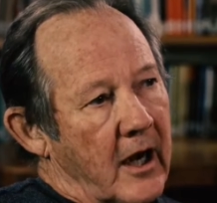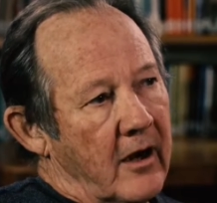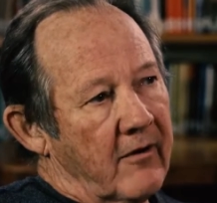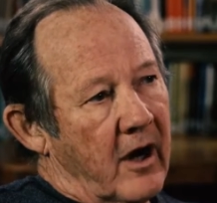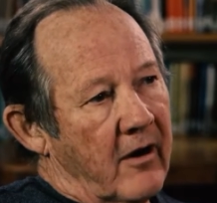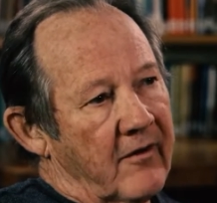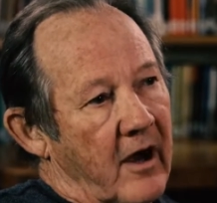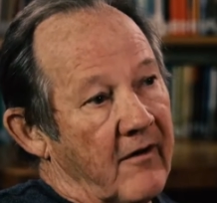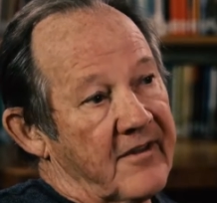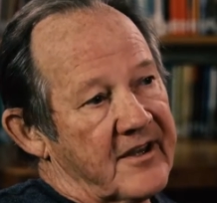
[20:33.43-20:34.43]

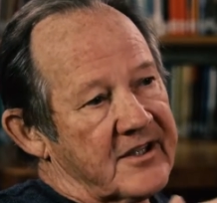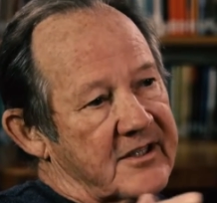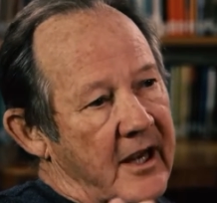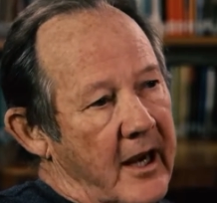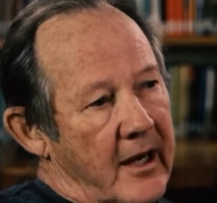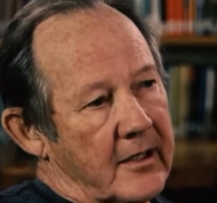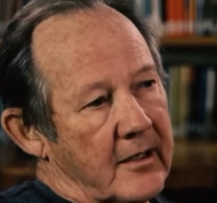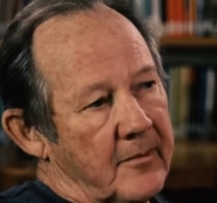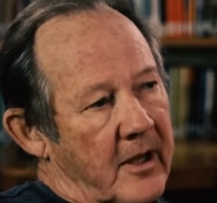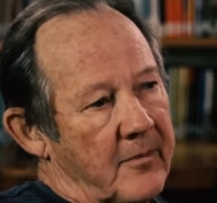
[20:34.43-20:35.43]
of the state
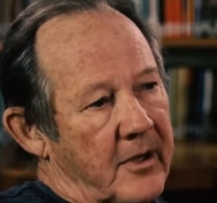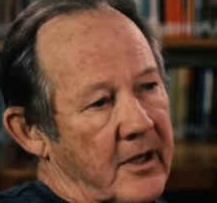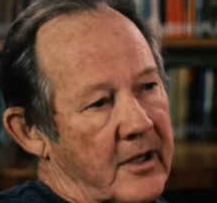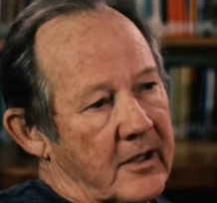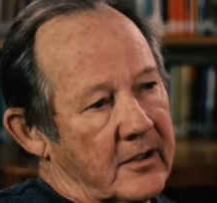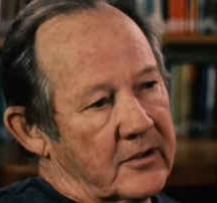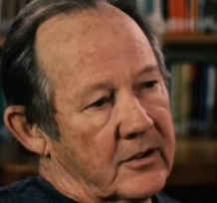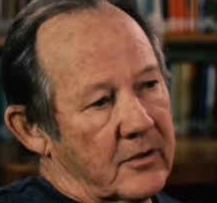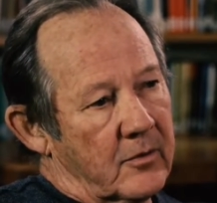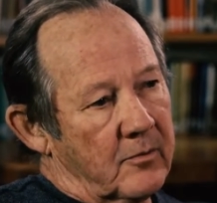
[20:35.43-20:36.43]
may be
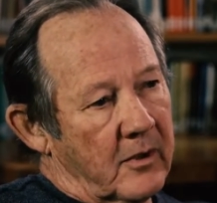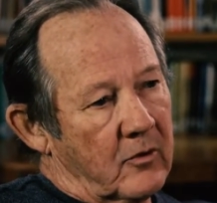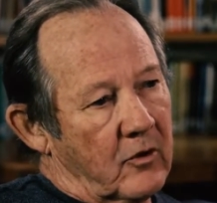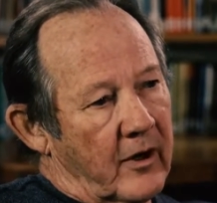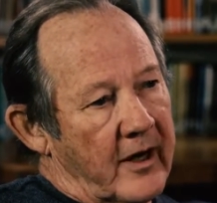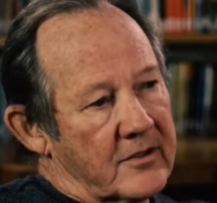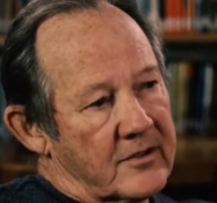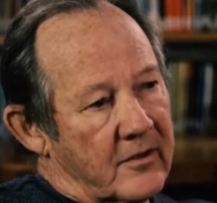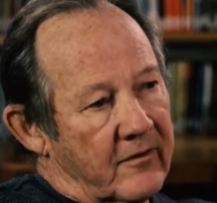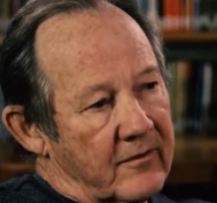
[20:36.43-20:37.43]
to create it's
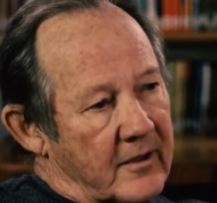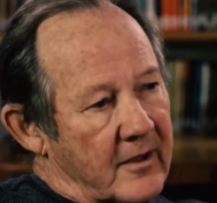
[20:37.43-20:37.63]
sort of